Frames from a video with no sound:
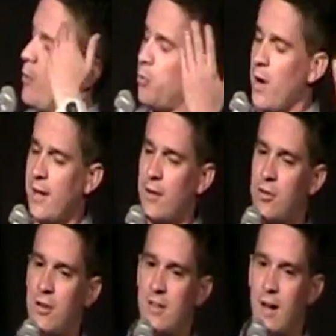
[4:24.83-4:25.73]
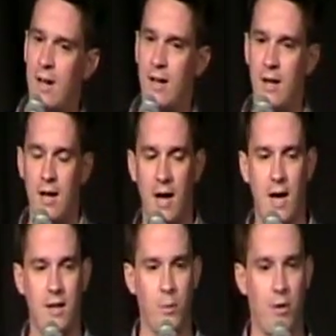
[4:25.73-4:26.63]
was walking down the street today,
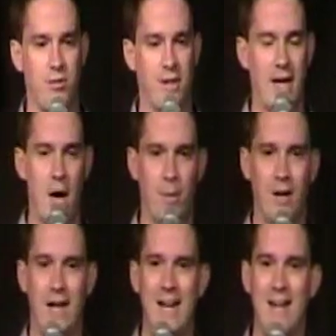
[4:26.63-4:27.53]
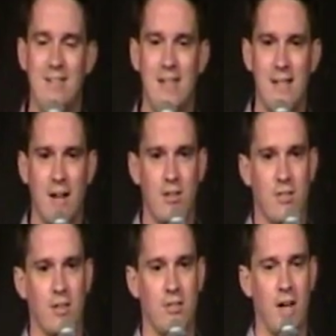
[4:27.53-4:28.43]
and the weirdest thing happened. A
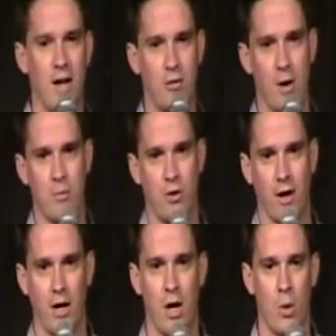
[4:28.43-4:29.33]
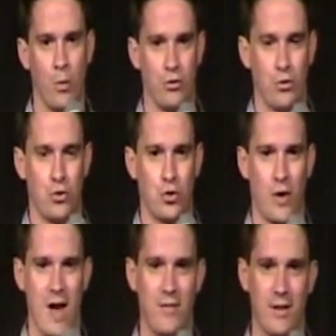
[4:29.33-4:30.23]
1996 Dodge Ram truck was
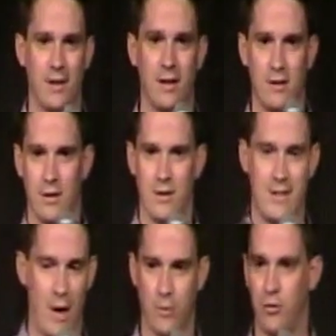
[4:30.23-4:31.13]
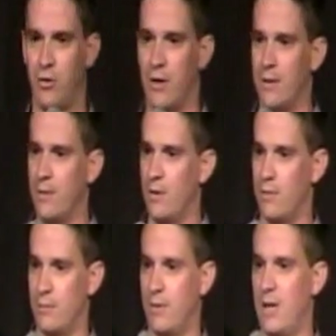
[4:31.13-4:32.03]
driving down the street.
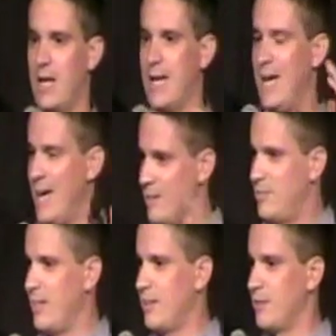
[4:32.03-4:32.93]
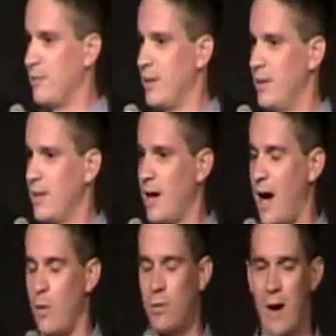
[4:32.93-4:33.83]
Instinctively,
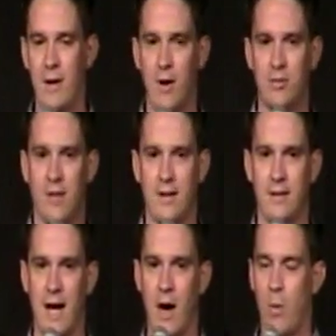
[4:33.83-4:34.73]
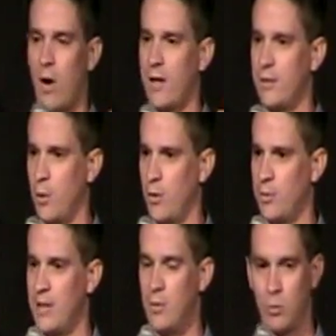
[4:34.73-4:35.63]
I roundhouse kicked the guy walking towards
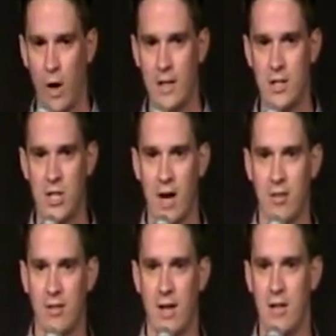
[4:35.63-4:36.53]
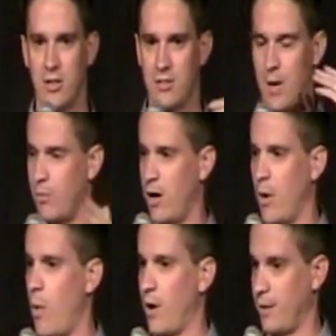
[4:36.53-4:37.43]
me right in the chest and just kept right on
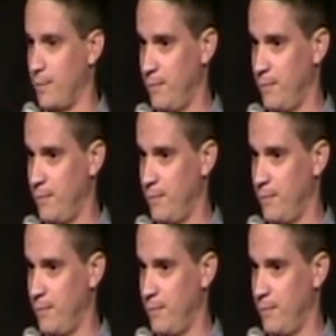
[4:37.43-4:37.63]
walking.